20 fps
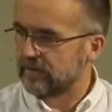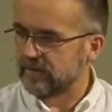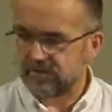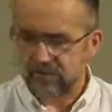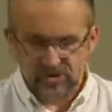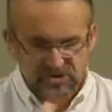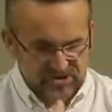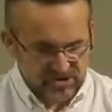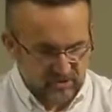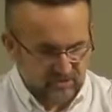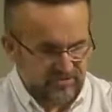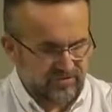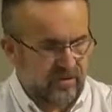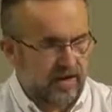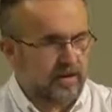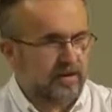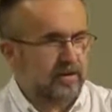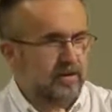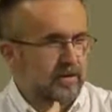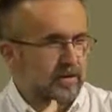It's not
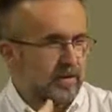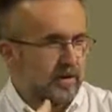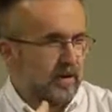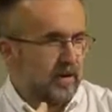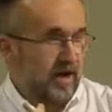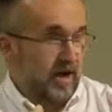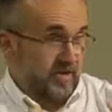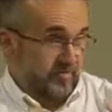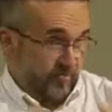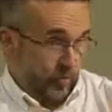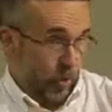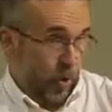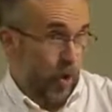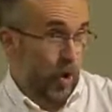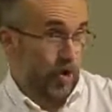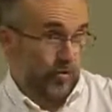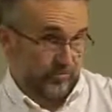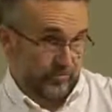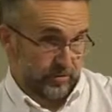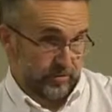something I've
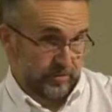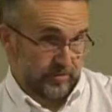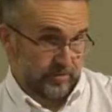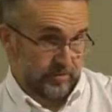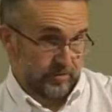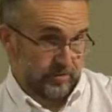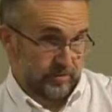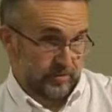ordered.